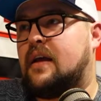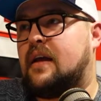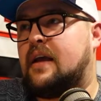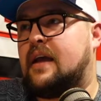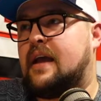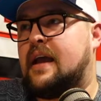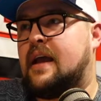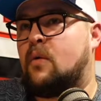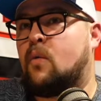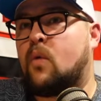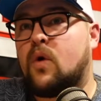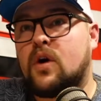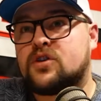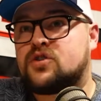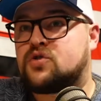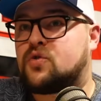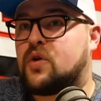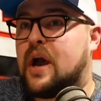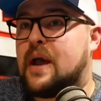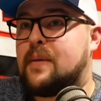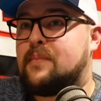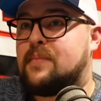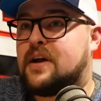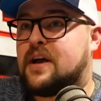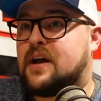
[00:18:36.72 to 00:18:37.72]
it works
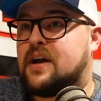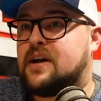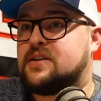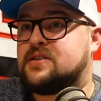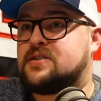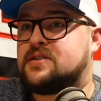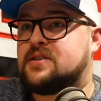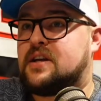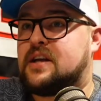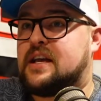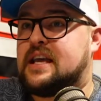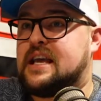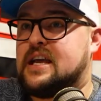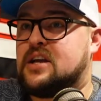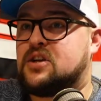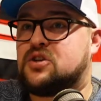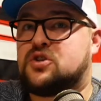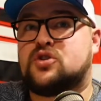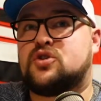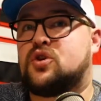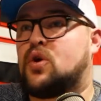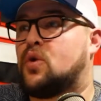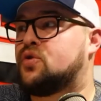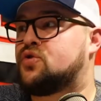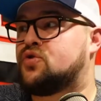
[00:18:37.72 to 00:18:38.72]
great because he is
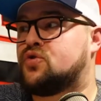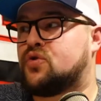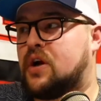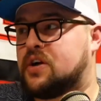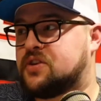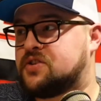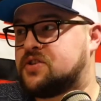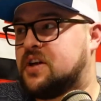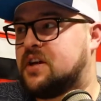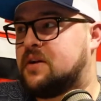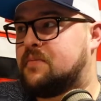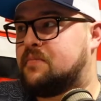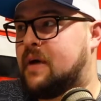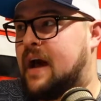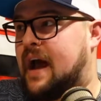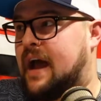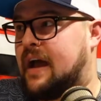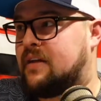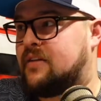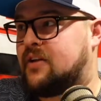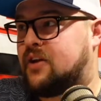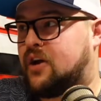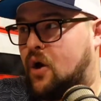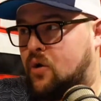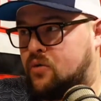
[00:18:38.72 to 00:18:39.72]
so trusted
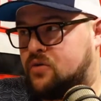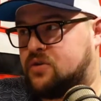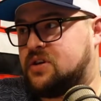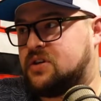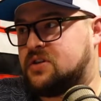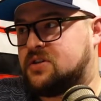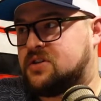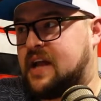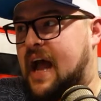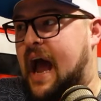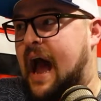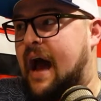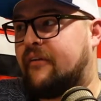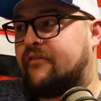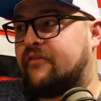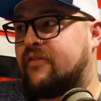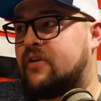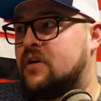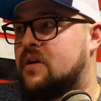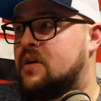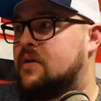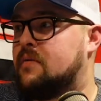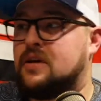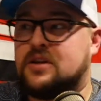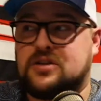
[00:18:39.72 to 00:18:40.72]
by the coaching staff.
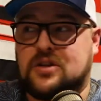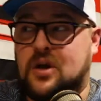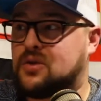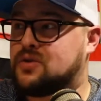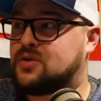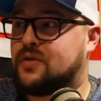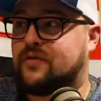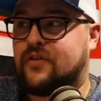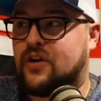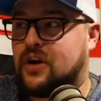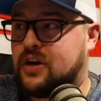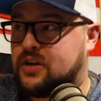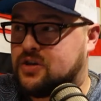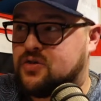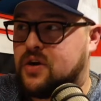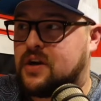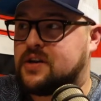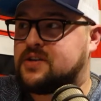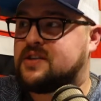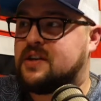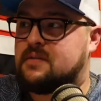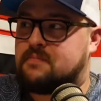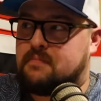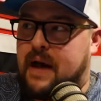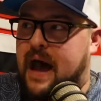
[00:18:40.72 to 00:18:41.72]
He's also very
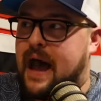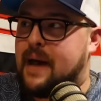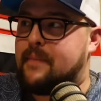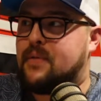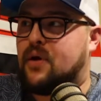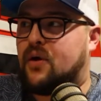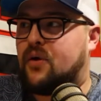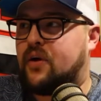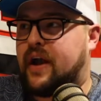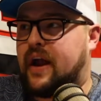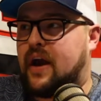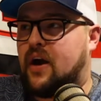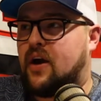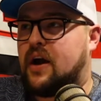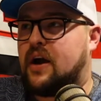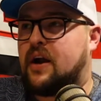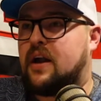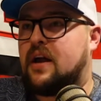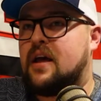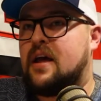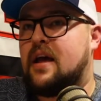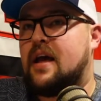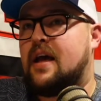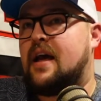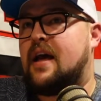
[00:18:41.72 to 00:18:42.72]
trusted by Bill Guerin.
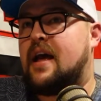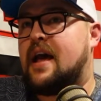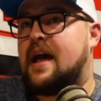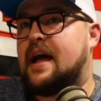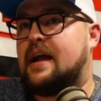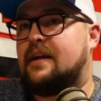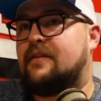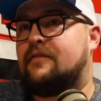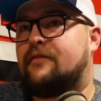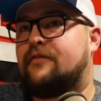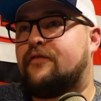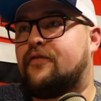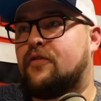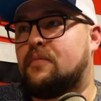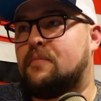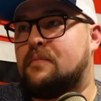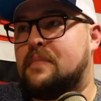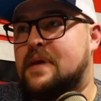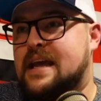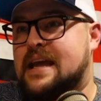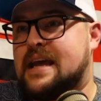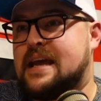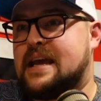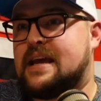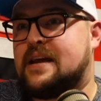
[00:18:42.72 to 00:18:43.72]
And for
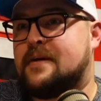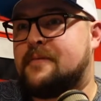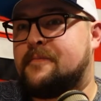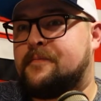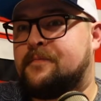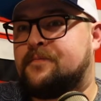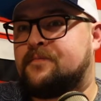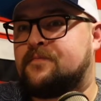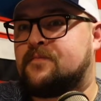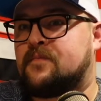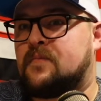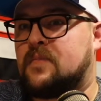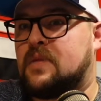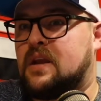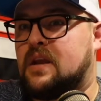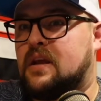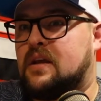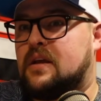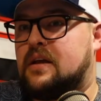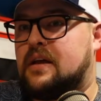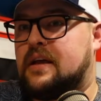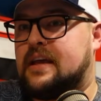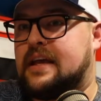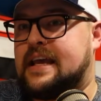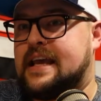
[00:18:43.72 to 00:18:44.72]
me,
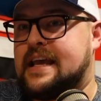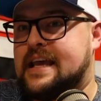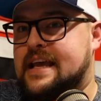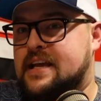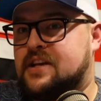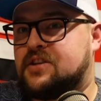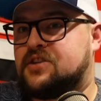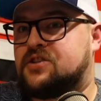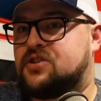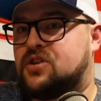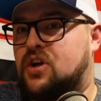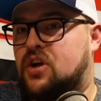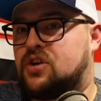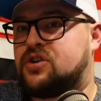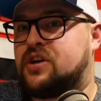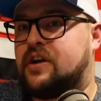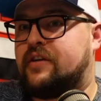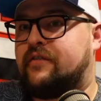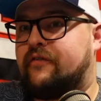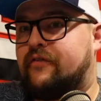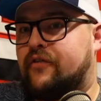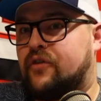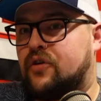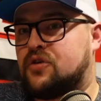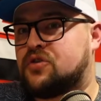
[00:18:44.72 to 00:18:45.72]
he is such a
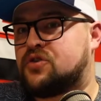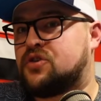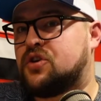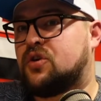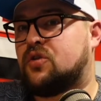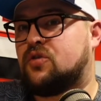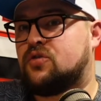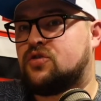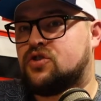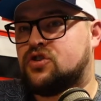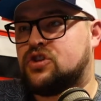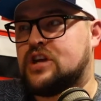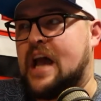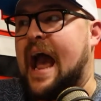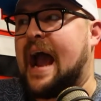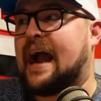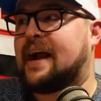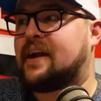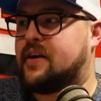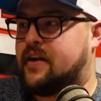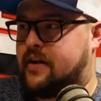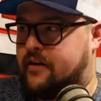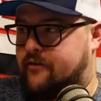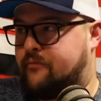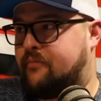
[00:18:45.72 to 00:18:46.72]
versatile
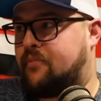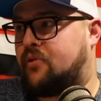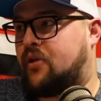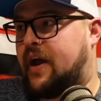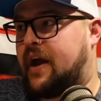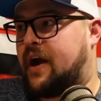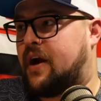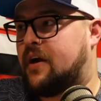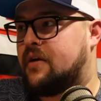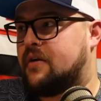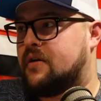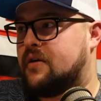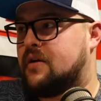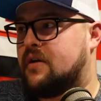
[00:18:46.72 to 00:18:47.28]
jackknife player.